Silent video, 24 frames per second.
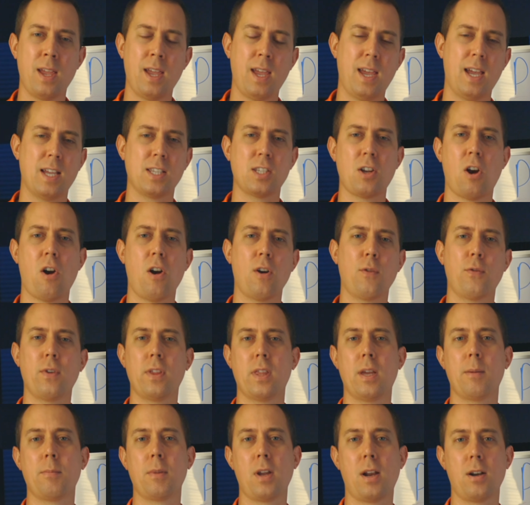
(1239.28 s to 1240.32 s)
it's hard for
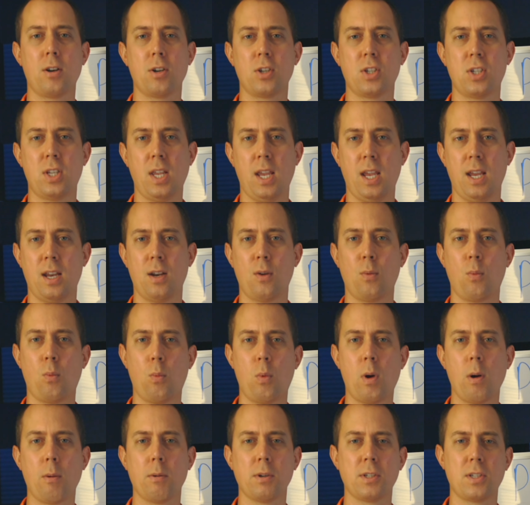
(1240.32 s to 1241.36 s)
them to understand
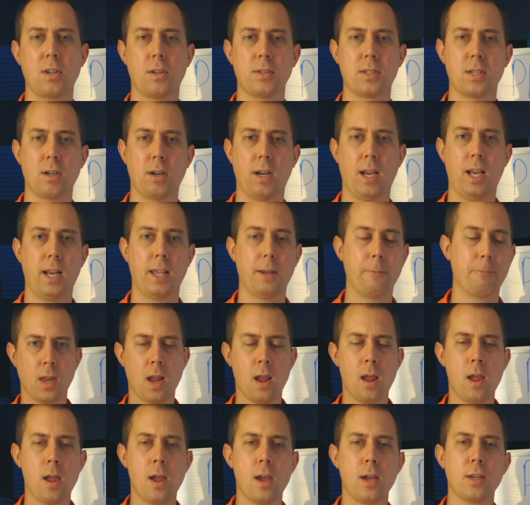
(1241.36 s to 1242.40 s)
what results they're getting.
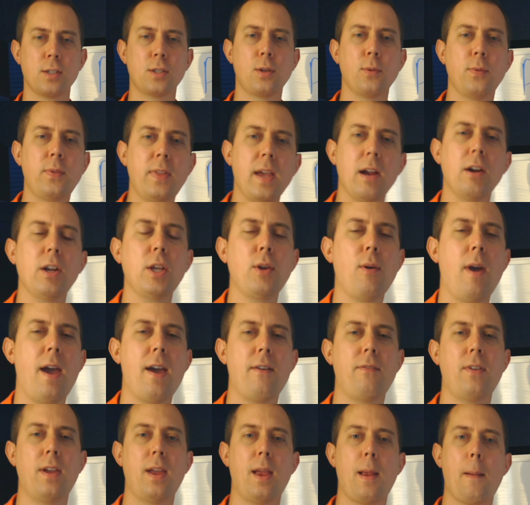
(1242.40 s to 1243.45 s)
So there you
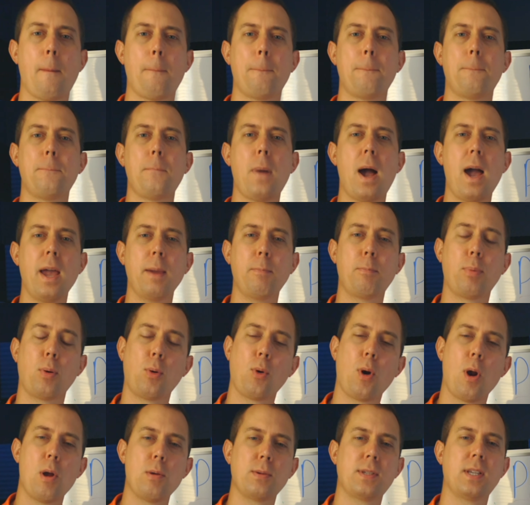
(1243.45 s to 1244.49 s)
have it, my
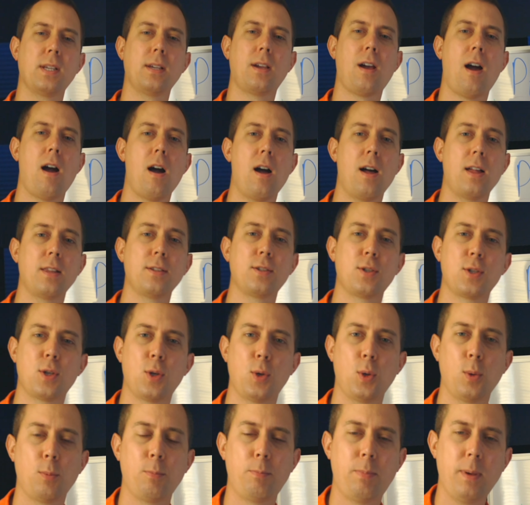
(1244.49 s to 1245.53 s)
pros and cons
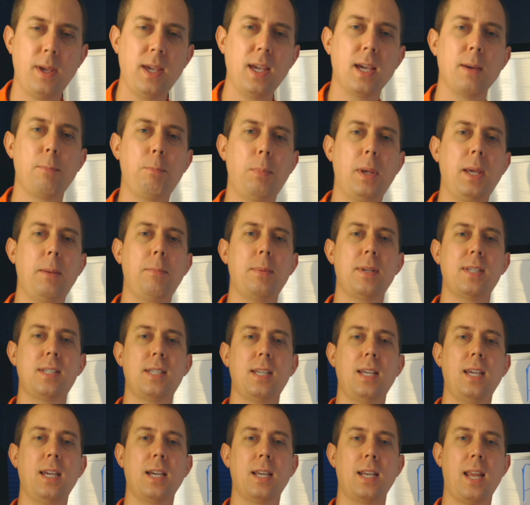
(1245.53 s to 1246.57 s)
to being a
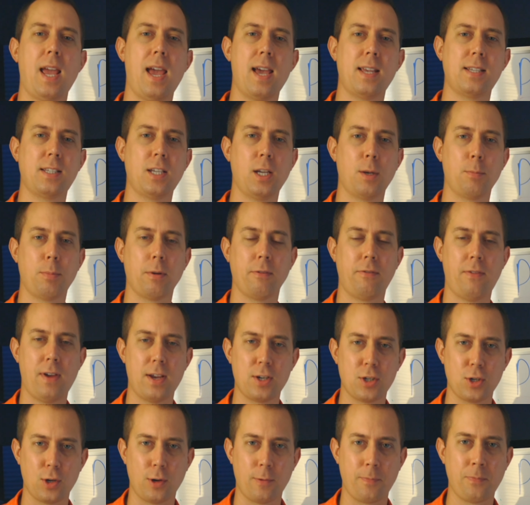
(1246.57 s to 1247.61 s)
PPC and SEO
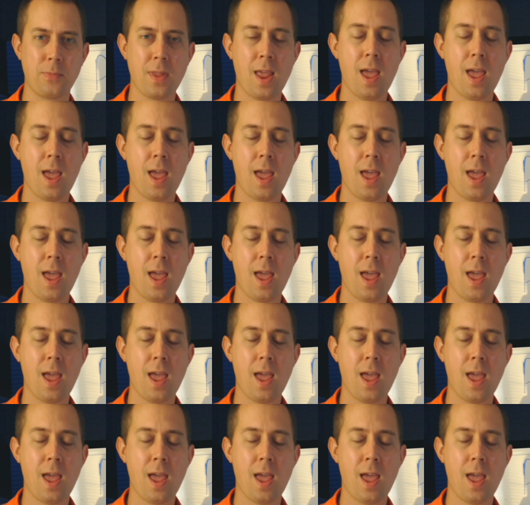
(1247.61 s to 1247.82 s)
professional.